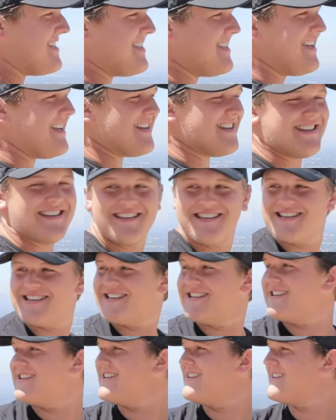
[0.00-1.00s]
is it.
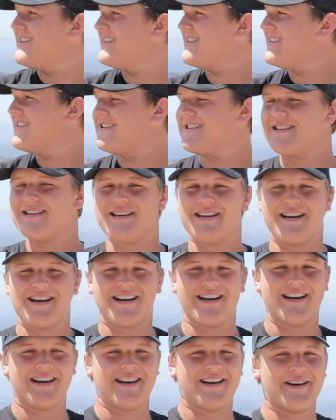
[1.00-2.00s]

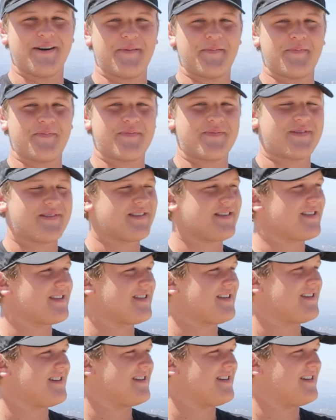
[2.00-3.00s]
Um,
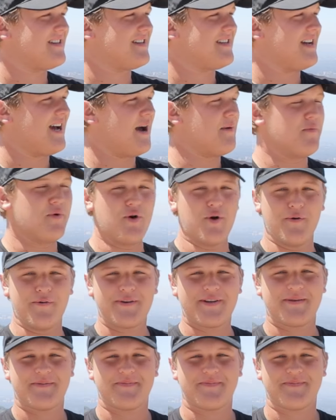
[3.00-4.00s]
I
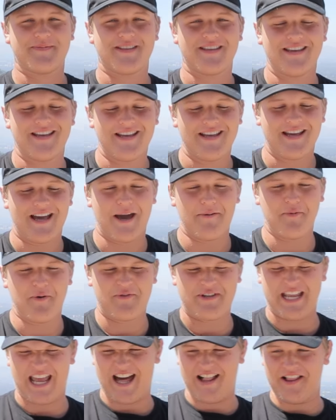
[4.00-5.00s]
moved. I
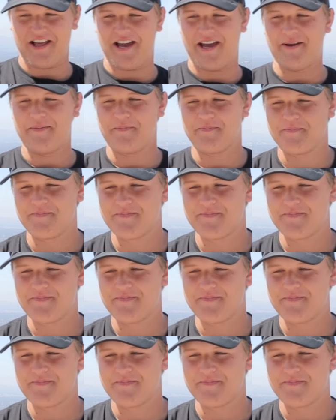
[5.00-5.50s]
moved to L A. Uh,